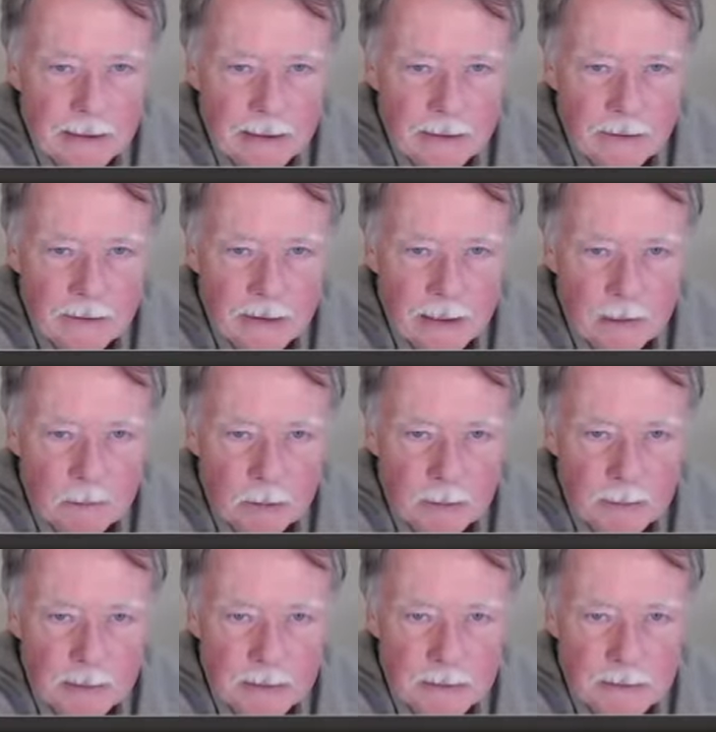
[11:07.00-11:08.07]
an incredible
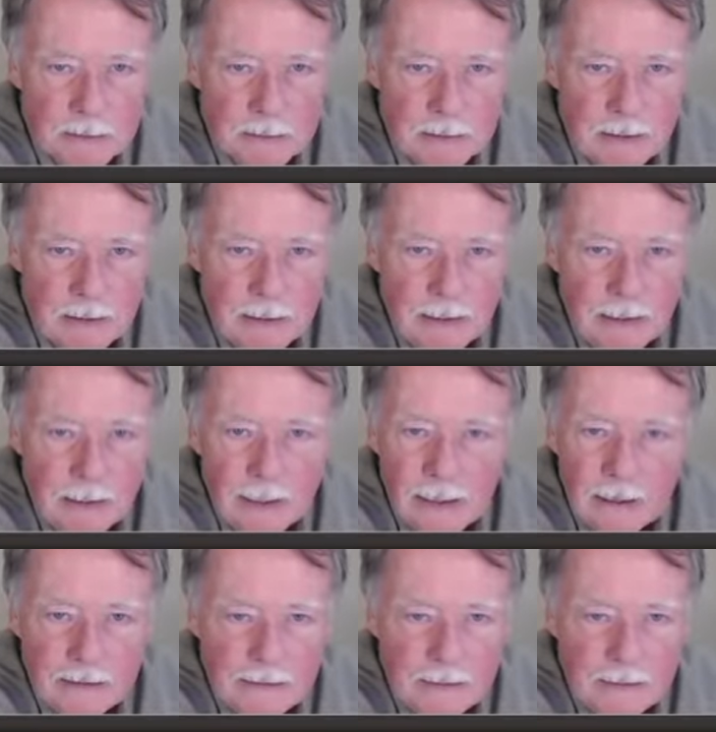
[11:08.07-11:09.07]
piece. Uh,